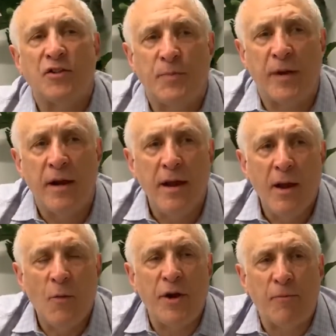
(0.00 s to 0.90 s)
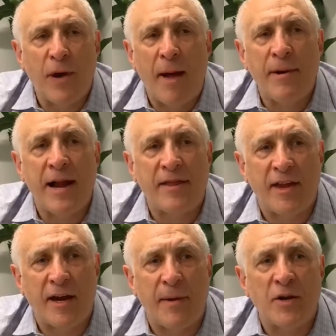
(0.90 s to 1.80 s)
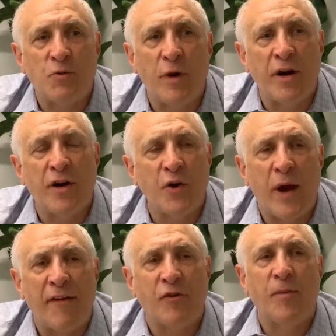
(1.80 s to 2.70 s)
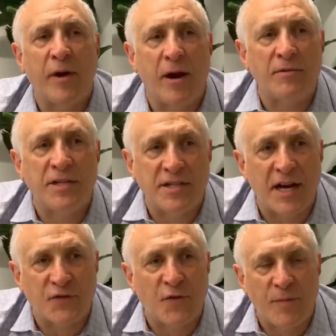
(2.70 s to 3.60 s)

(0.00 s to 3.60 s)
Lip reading: But what you're probably not thinking about is what are you going to do after you become successful?